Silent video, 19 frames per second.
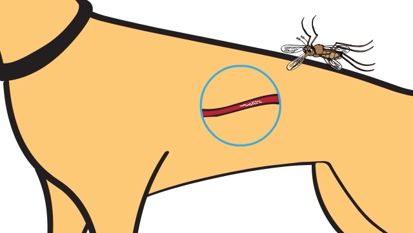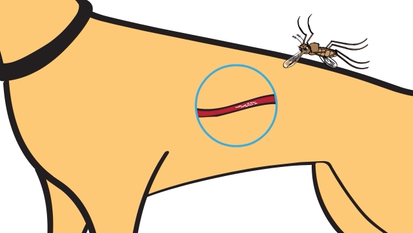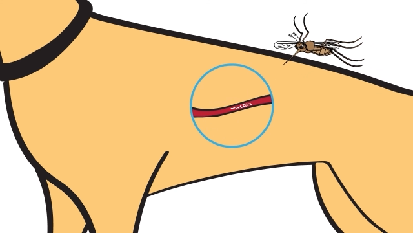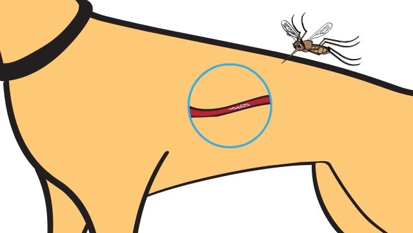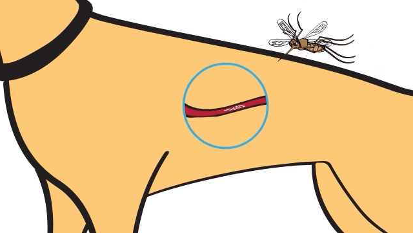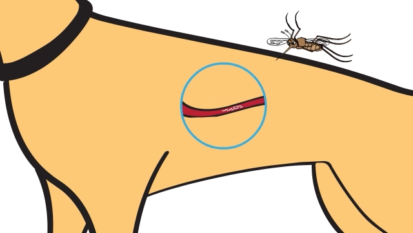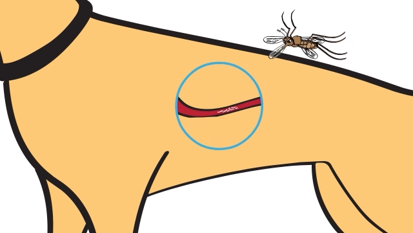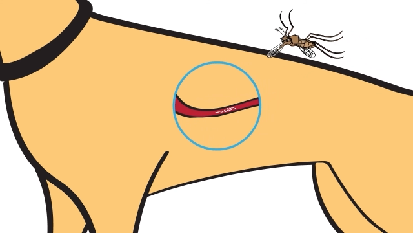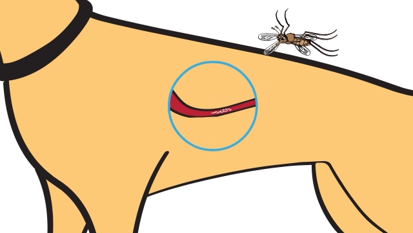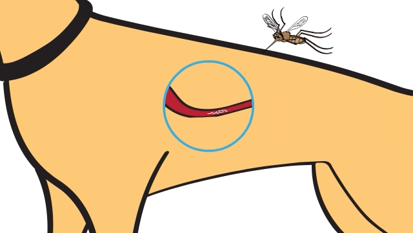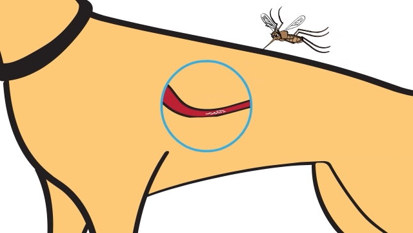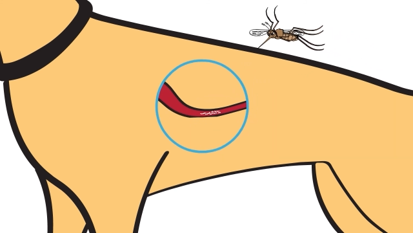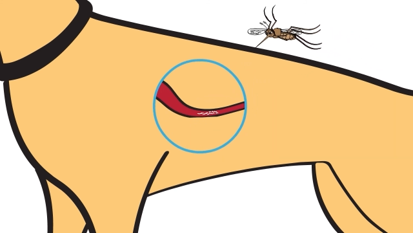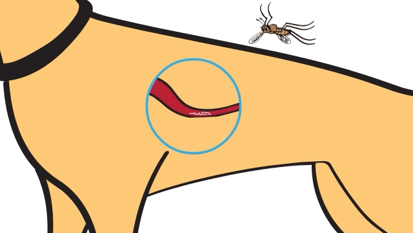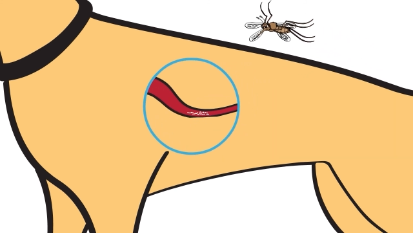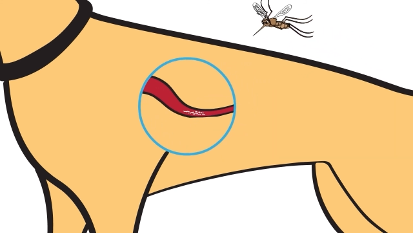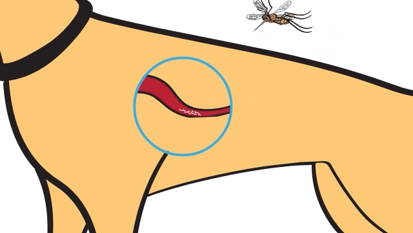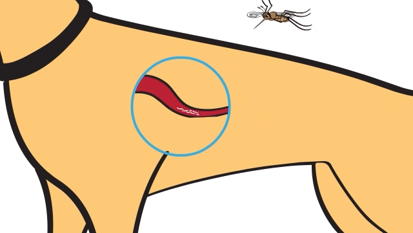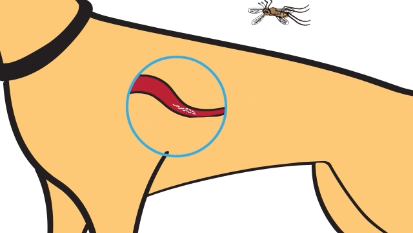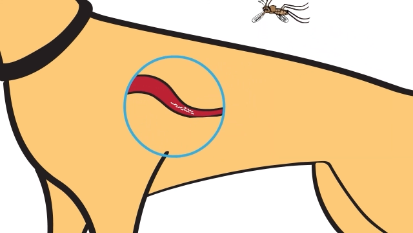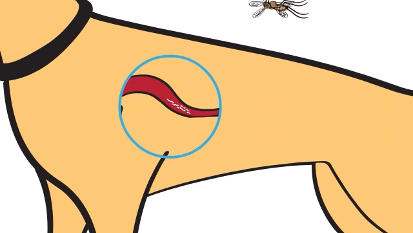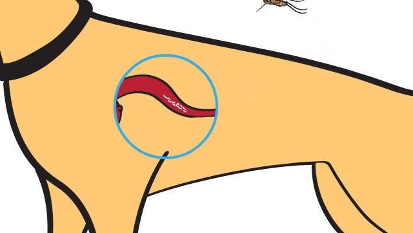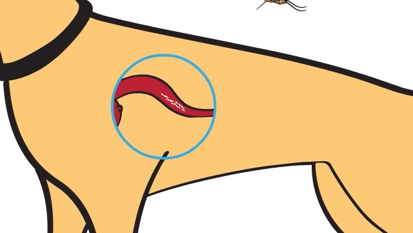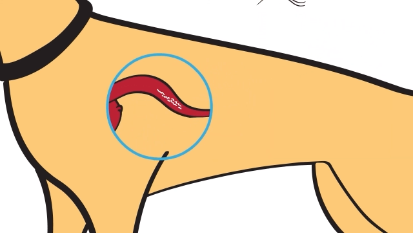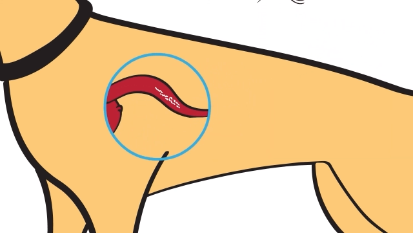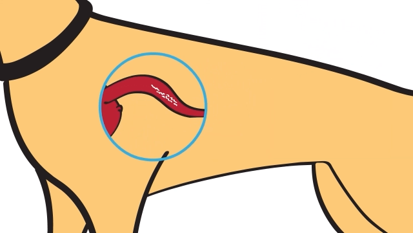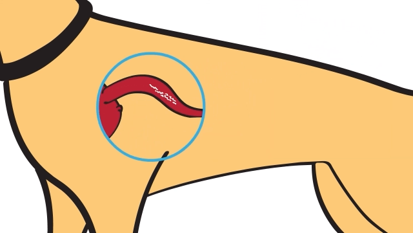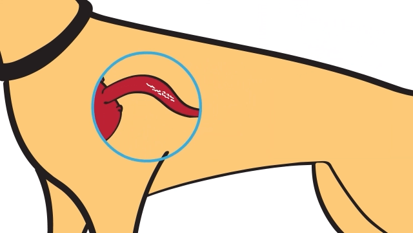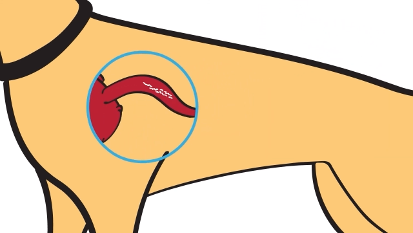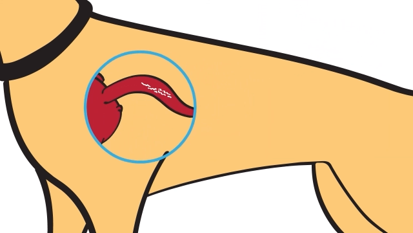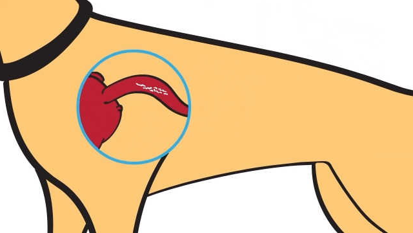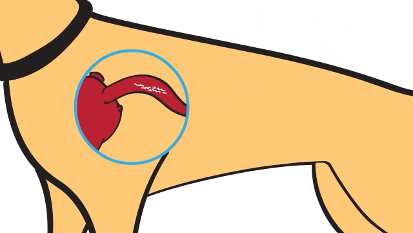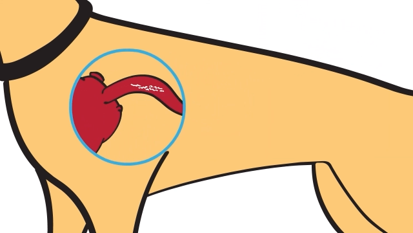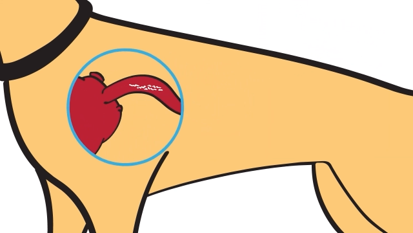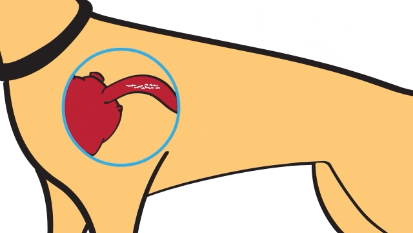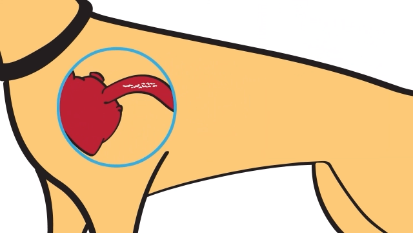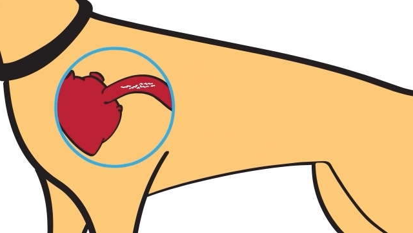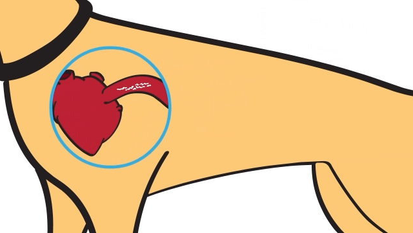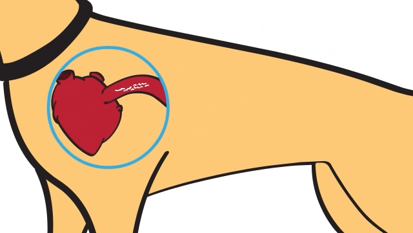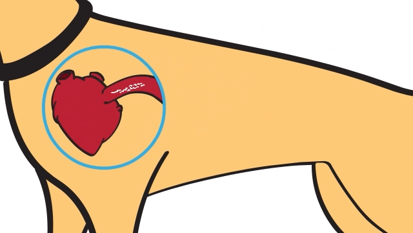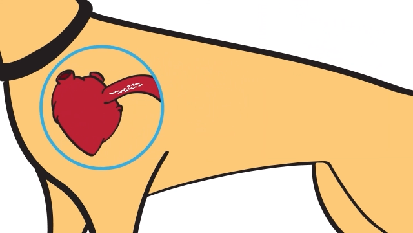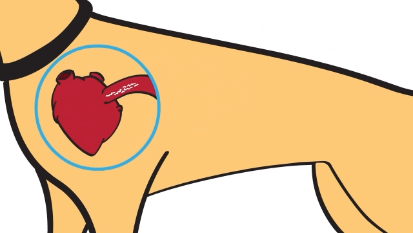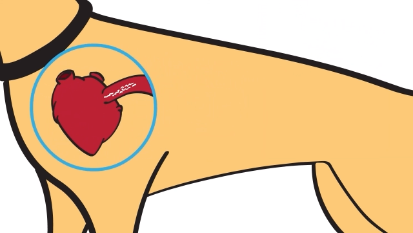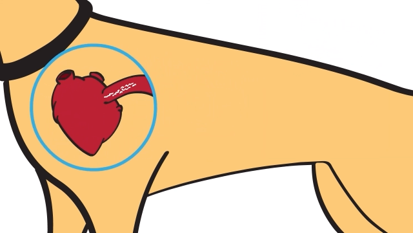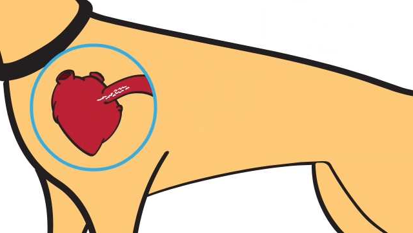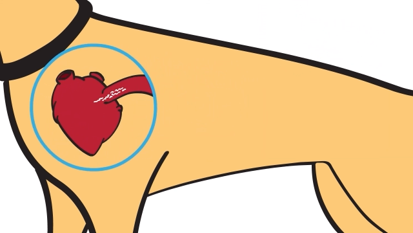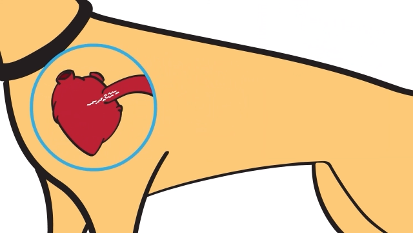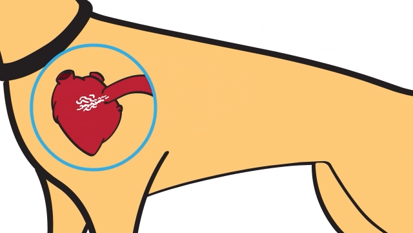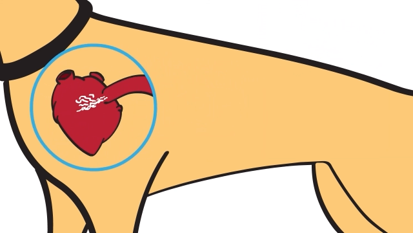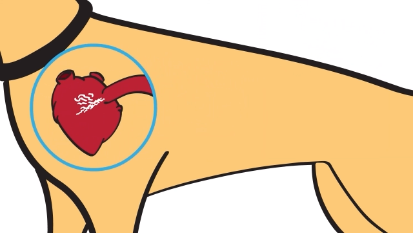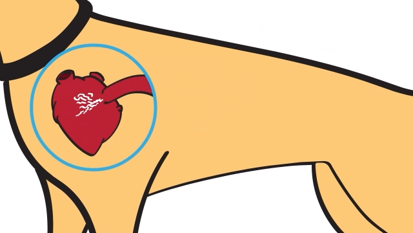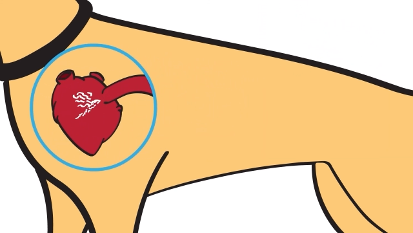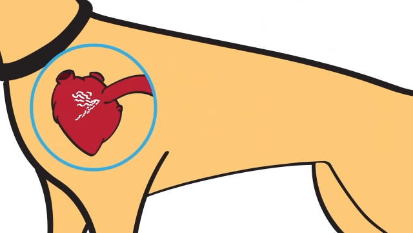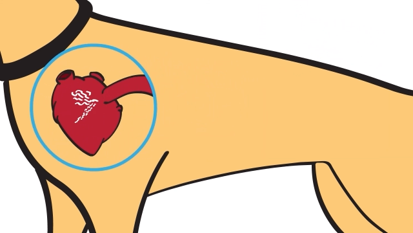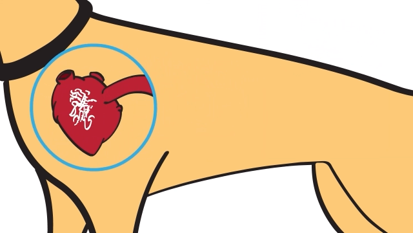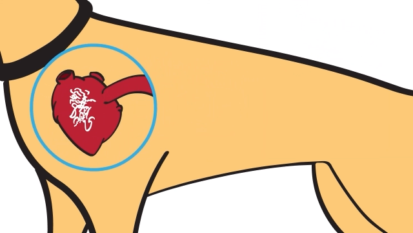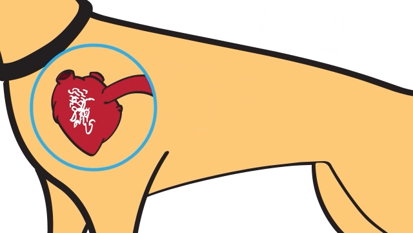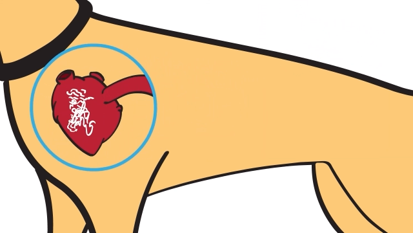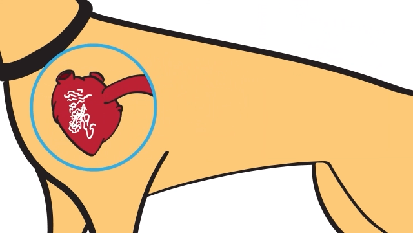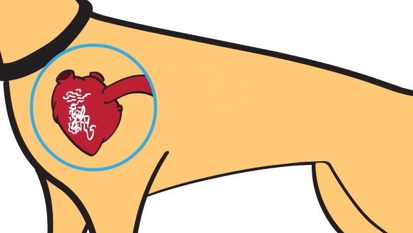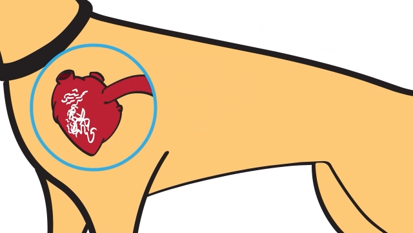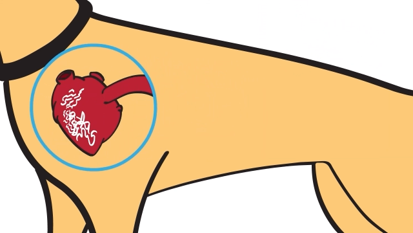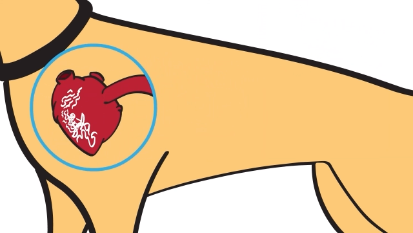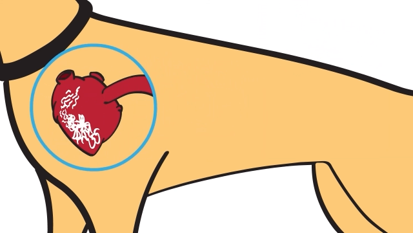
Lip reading: (no speaker visible)